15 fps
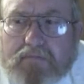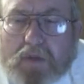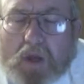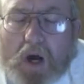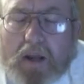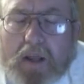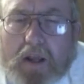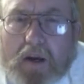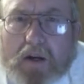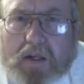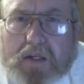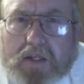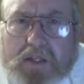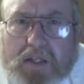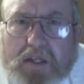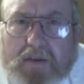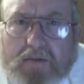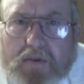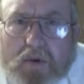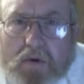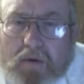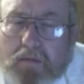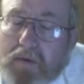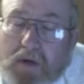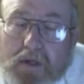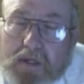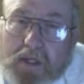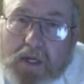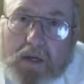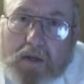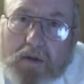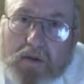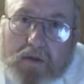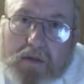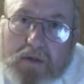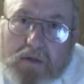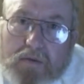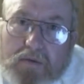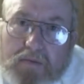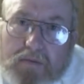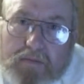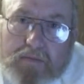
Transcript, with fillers: Not here to deceive you. I'm here to tell you the truth.